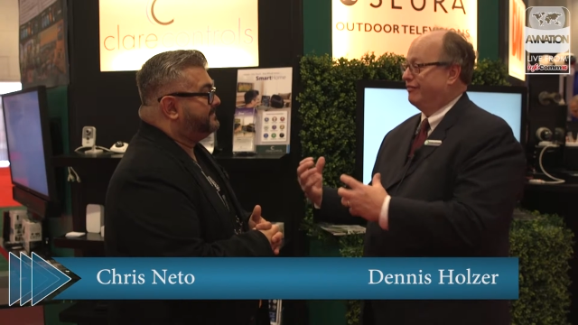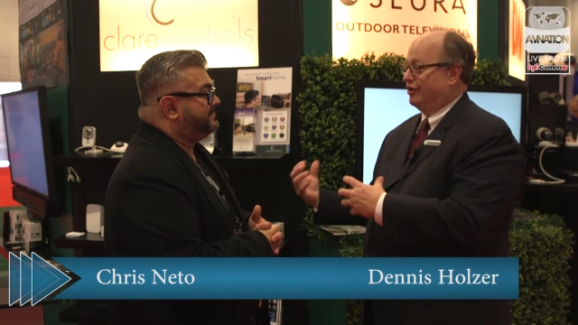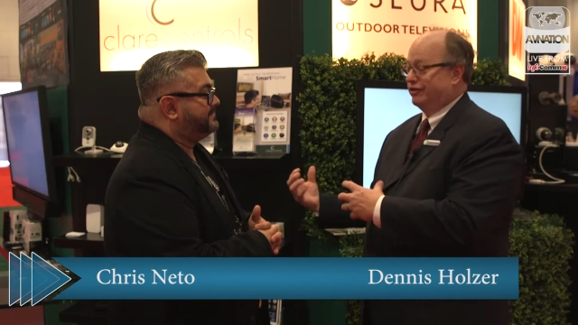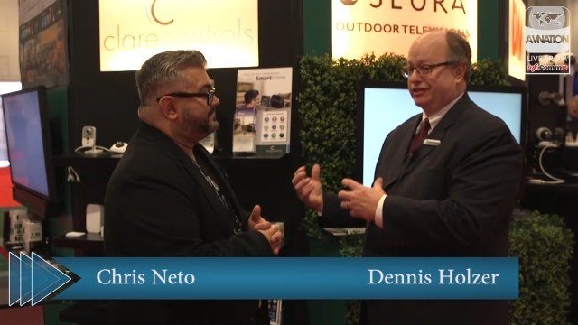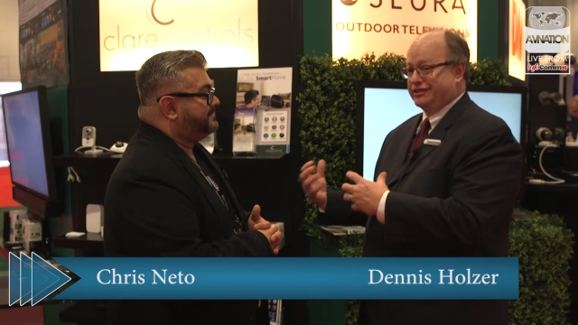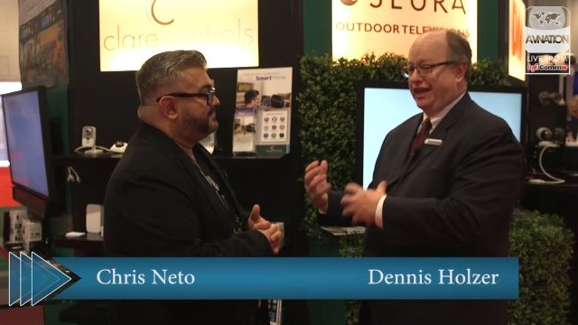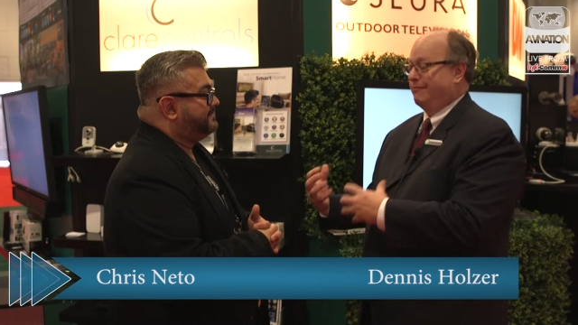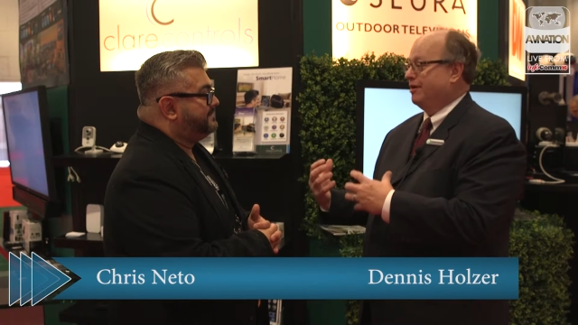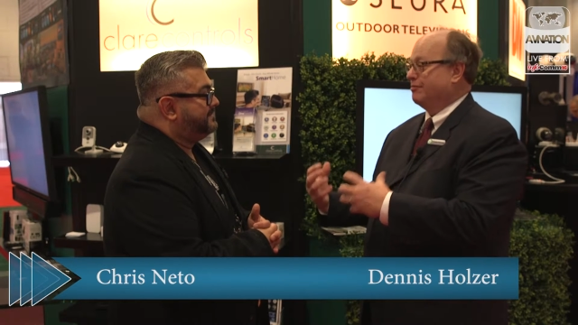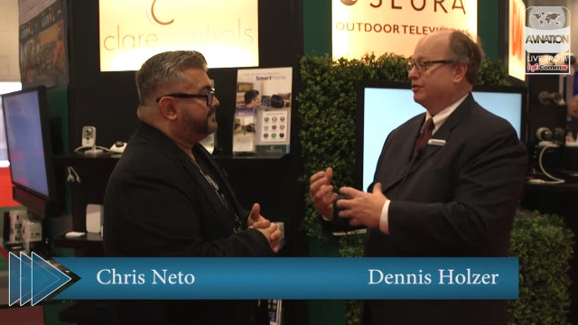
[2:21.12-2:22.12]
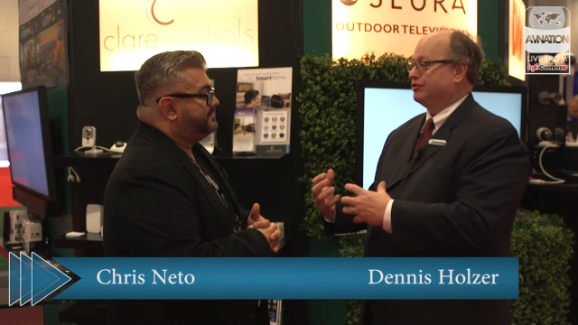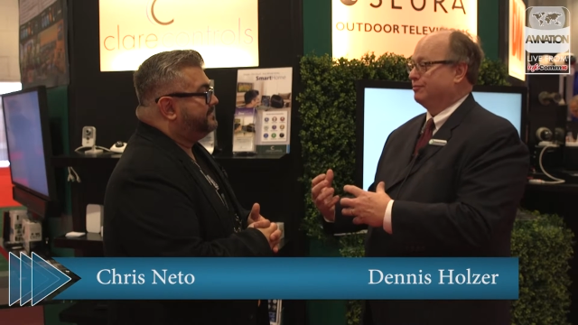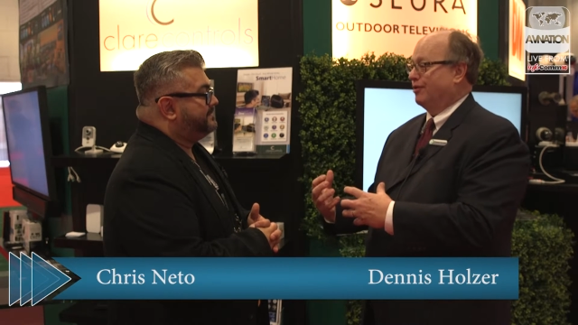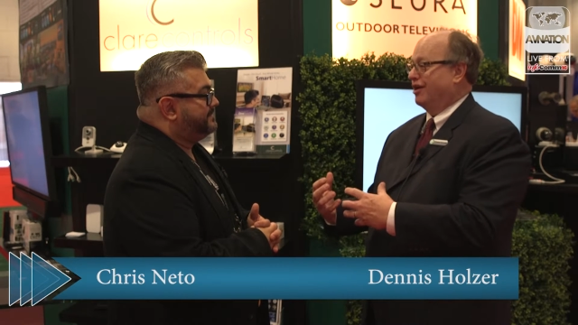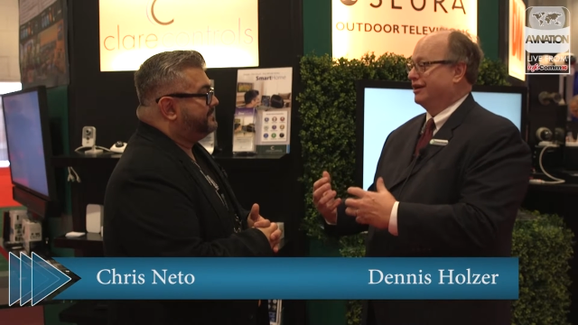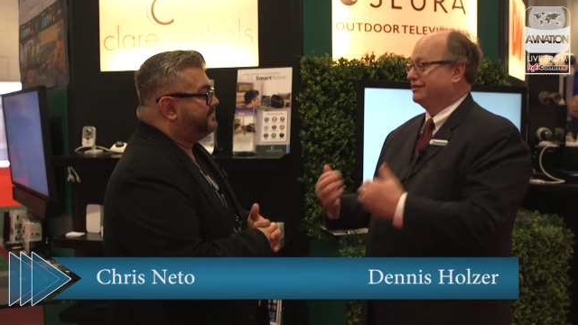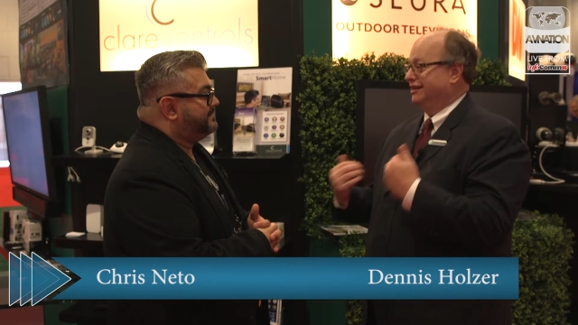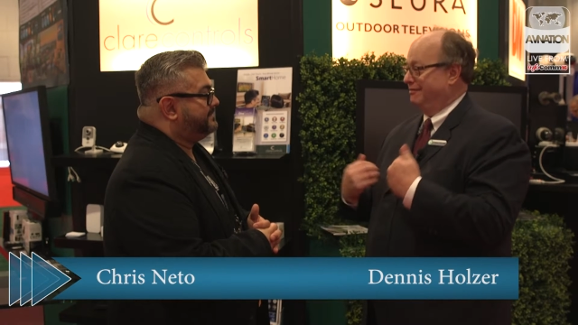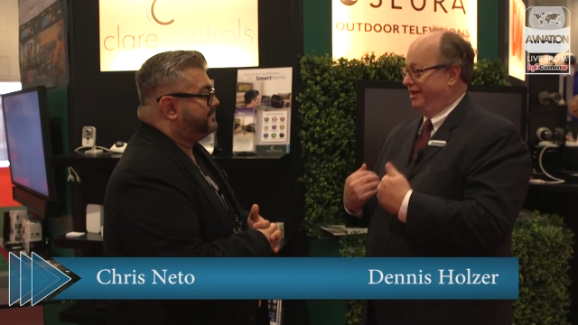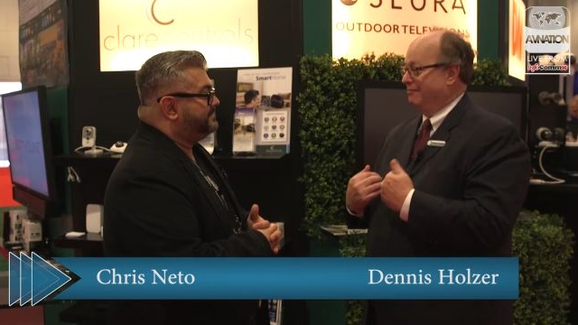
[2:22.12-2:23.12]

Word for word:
Speaker 1: the, the same commercial products in,